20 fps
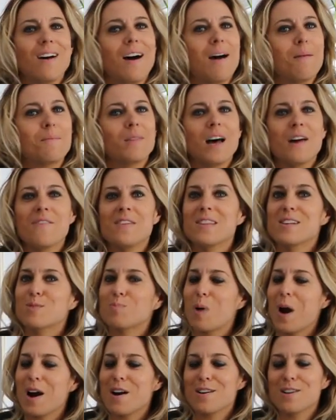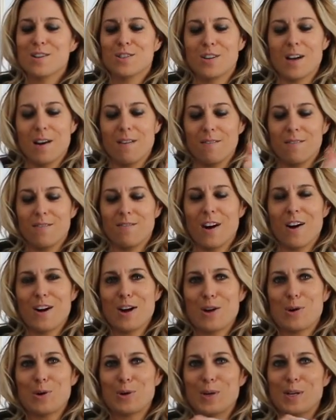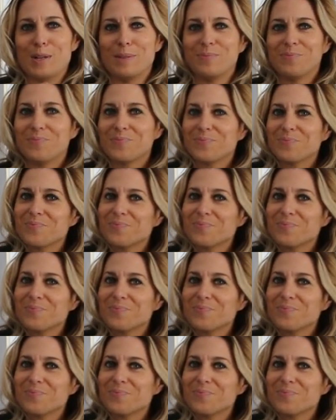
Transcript: I'm loving this partnership. Very cool.